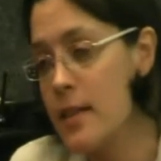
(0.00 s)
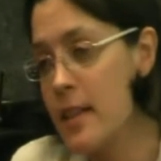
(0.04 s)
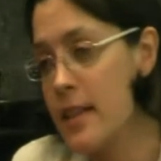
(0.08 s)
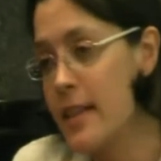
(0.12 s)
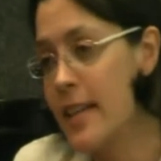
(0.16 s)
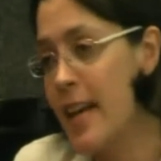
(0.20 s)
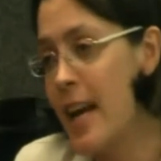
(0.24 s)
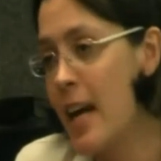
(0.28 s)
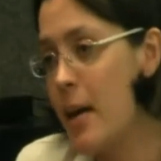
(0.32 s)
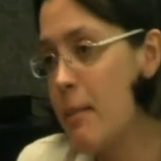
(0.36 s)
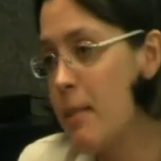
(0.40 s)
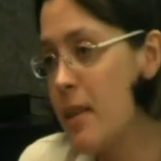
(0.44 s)

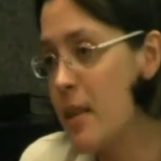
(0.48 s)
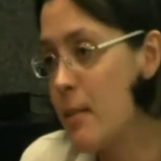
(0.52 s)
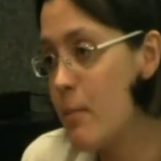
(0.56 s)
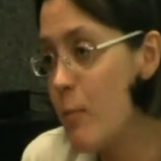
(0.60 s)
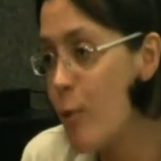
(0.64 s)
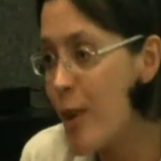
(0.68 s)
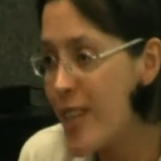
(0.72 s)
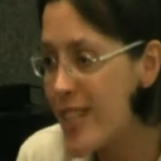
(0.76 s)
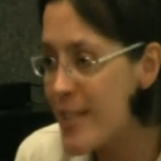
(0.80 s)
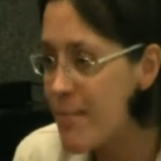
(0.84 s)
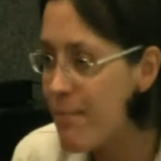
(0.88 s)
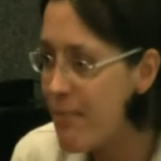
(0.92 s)
they are a bit
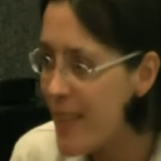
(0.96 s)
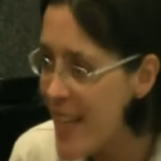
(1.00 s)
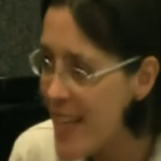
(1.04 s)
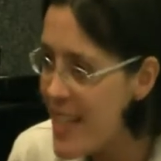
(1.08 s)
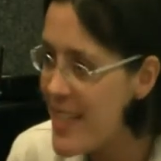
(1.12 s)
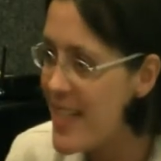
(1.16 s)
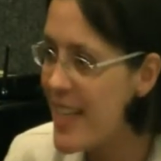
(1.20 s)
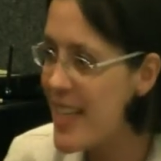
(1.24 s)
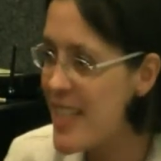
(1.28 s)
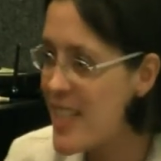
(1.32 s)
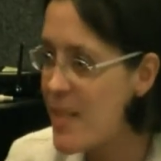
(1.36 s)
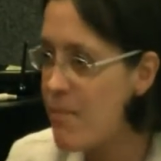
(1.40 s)
more
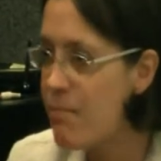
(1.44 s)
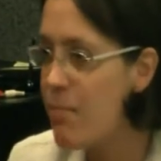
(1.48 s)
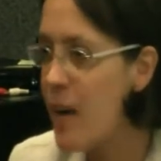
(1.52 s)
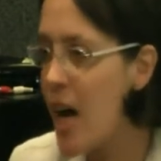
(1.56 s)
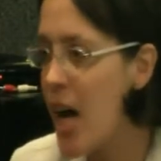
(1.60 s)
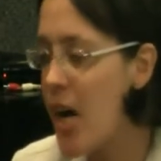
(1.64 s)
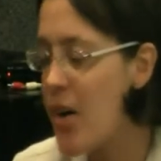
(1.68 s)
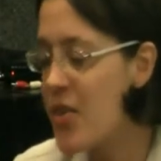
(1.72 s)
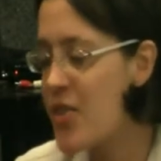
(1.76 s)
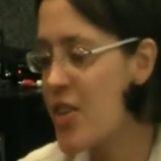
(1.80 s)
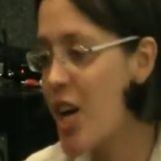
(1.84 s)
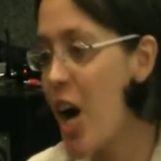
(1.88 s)
explicit
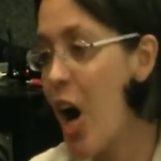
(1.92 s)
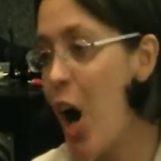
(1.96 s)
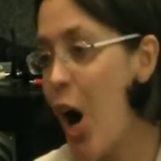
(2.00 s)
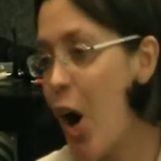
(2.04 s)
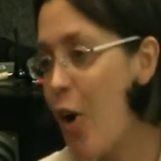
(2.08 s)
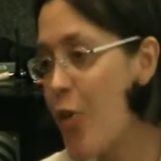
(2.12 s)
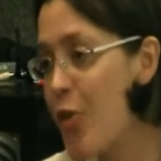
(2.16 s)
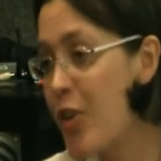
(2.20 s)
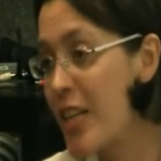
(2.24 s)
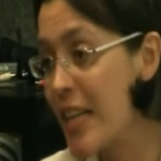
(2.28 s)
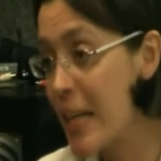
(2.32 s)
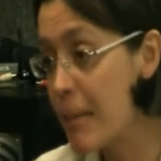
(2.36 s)
about
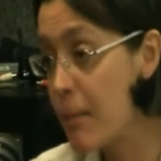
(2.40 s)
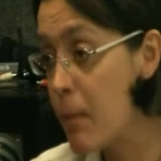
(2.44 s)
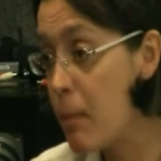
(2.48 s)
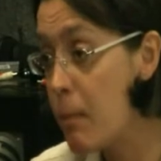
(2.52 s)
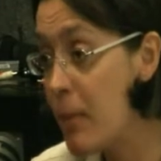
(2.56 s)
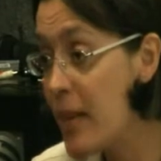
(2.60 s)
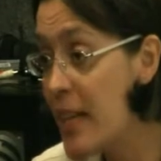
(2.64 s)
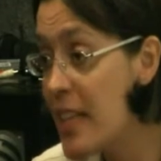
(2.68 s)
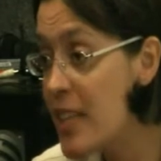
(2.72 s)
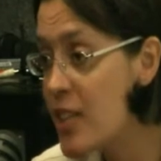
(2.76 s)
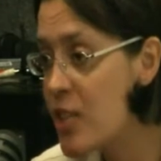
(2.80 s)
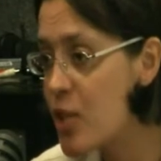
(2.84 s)
how the
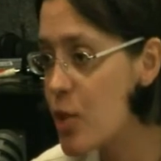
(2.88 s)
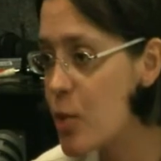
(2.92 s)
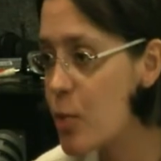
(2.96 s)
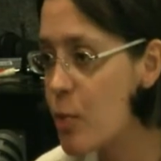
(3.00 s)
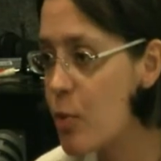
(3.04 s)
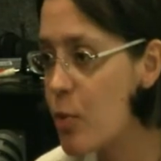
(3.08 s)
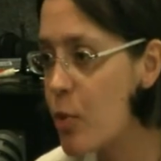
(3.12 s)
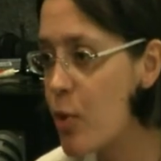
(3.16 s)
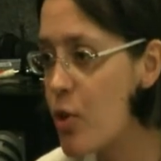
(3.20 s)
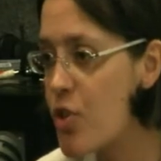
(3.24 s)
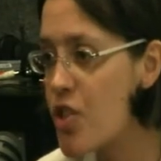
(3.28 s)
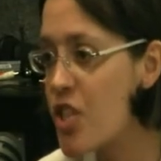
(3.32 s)
capability
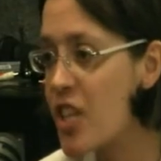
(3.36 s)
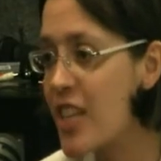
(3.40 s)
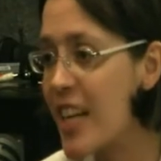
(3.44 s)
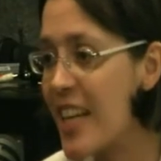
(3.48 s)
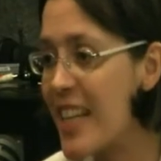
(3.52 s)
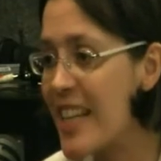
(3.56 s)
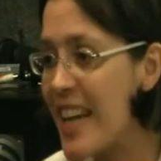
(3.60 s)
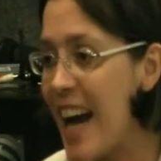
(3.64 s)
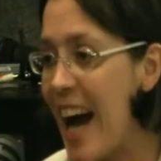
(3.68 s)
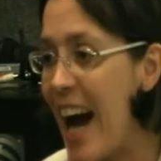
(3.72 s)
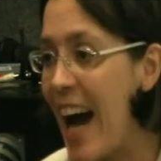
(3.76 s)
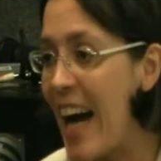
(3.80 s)
approach
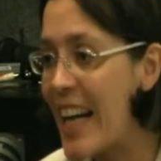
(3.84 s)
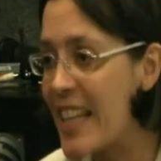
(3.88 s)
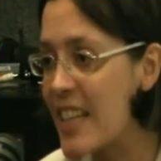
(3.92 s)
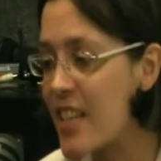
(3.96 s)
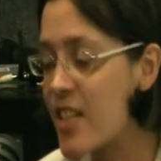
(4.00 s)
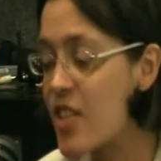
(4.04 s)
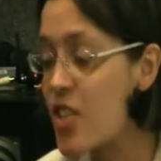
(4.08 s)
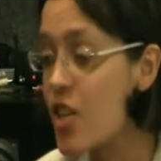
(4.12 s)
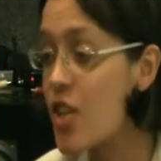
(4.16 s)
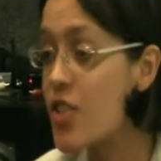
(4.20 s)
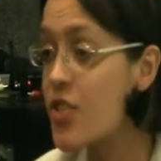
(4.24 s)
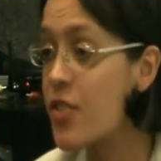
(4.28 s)
can
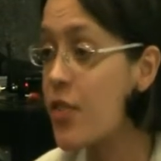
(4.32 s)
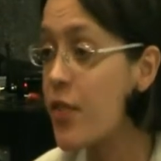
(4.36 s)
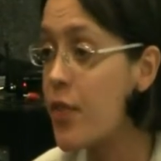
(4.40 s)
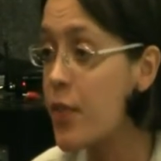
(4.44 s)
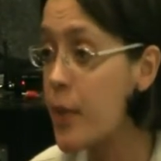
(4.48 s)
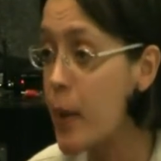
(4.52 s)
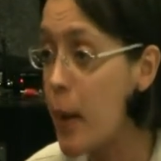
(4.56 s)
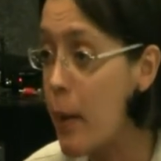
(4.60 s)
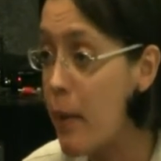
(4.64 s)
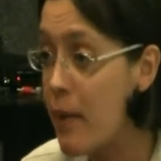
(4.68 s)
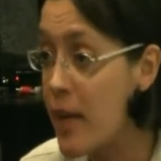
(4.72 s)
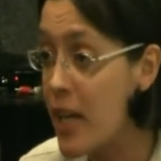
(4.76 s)
act as a
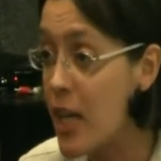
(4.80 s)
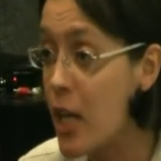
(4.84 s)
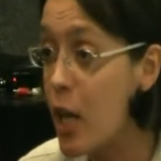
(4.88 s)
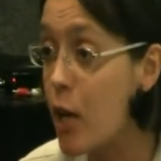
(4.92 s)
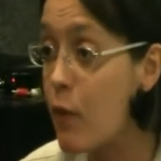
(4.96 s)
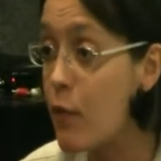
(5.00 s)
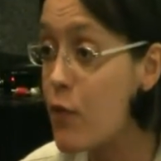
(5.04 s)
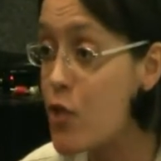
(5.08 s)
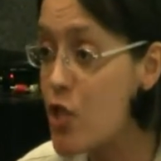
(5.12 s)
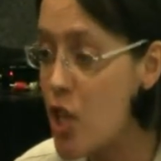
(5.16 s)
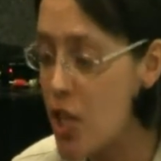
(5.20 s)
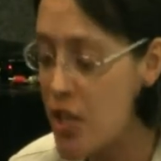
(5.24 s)
theory
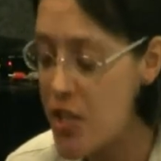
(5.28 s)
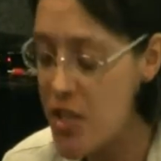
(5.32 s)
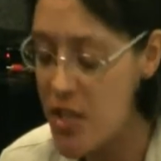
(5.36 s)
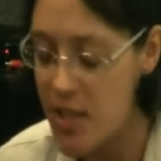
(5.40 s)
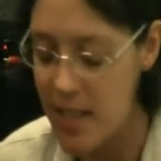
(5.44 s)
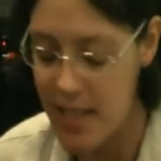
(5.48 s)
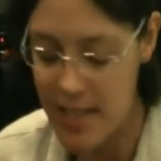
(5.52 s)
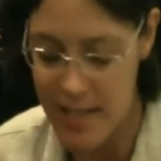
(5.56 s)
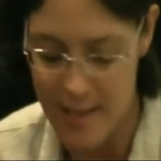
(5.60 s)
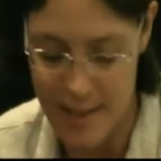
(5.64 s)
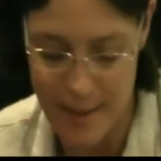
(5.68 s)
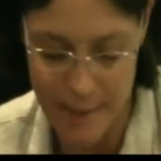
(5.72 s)
of
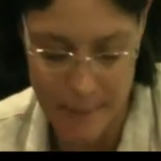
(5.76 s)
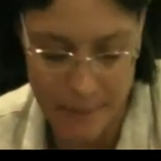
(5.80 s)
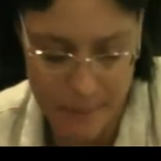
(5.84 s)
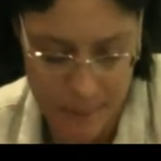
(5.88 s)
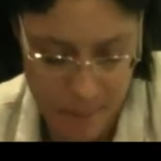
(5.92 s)
justice.